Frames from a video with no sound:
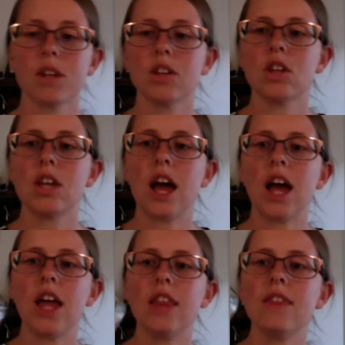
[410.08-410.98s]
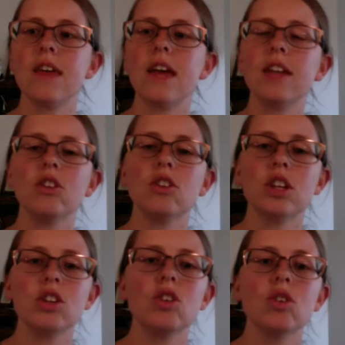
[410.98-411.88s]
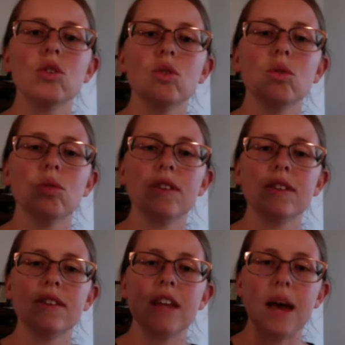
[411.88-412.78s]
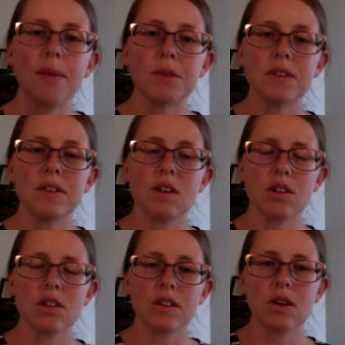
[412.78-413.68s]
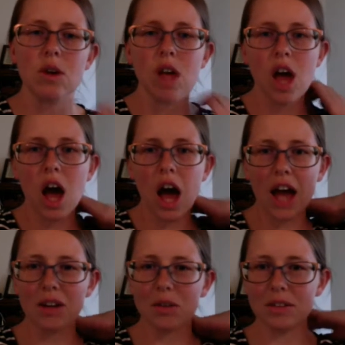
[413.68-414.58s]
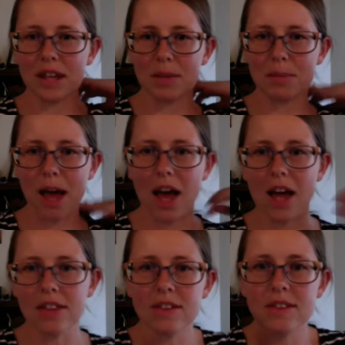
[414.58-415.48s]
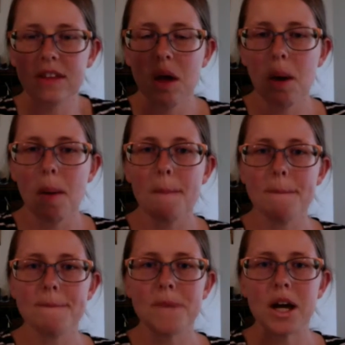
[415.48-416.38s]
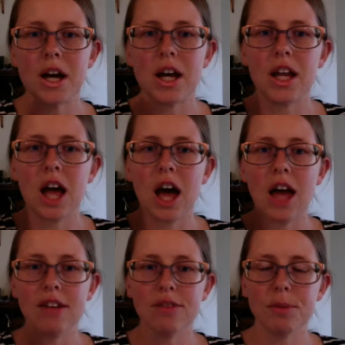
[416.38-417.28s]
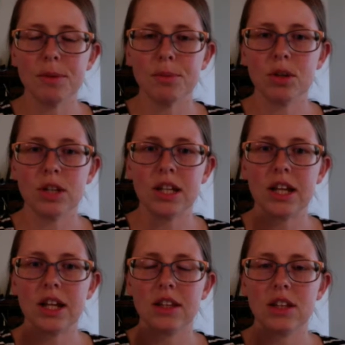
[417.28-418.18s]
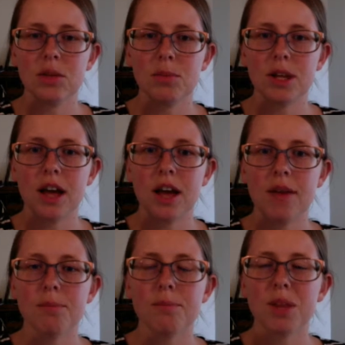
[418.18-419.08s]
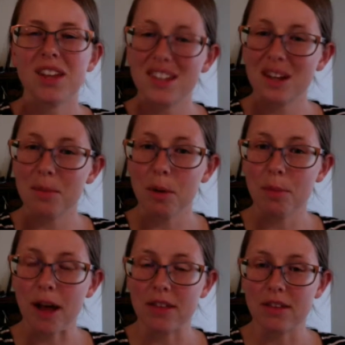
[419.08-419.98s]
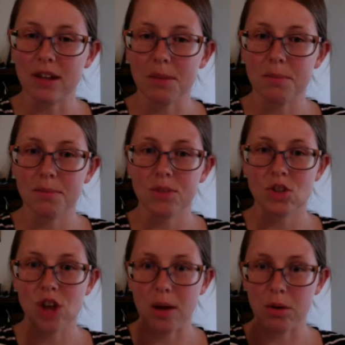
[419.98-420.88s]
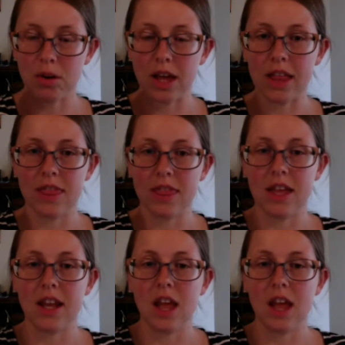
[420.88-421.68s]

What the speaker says: So yeah, and then you can use the Epsom salt. So I don't take baths, but I've been putting a little bit, I'm plugging up our bathtub shower, and then